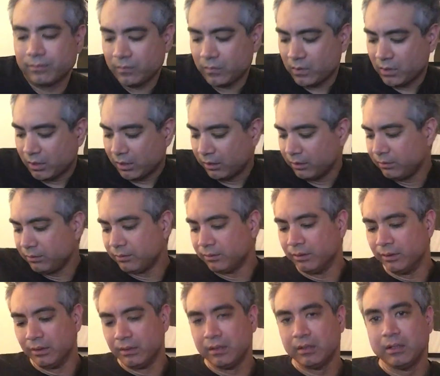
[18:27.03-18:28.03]
Okay,
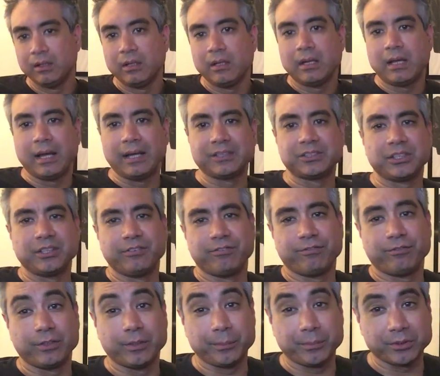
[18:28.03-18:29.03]
I actually
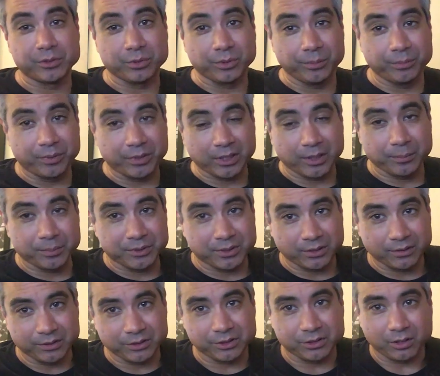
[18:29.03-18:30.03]
flipped between pickups
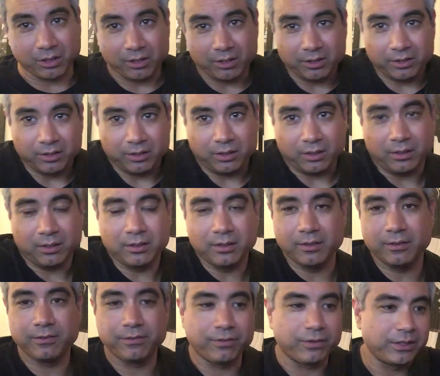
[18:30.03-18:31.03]
there. I started the
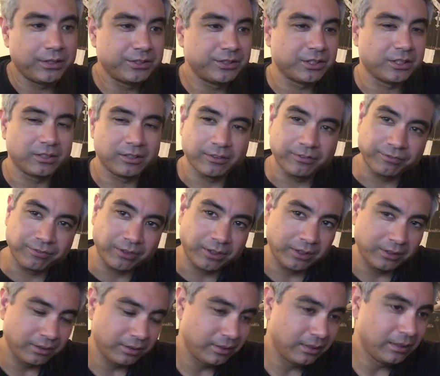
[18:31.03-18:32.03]
phrasing on the
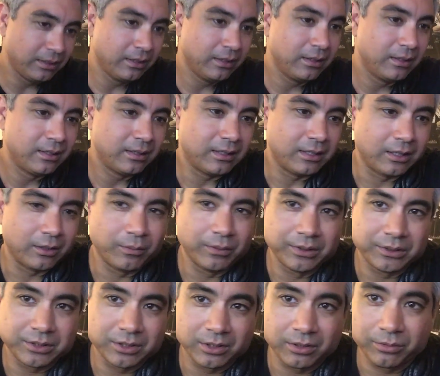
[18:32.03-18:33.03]
front, and I
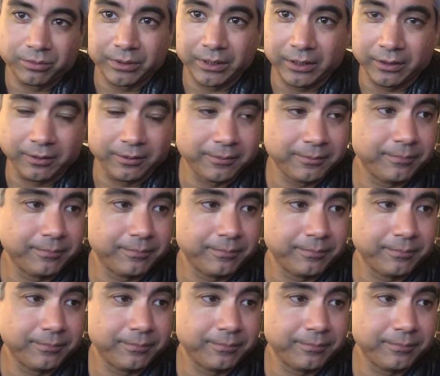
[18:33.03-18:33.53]
went to the rear.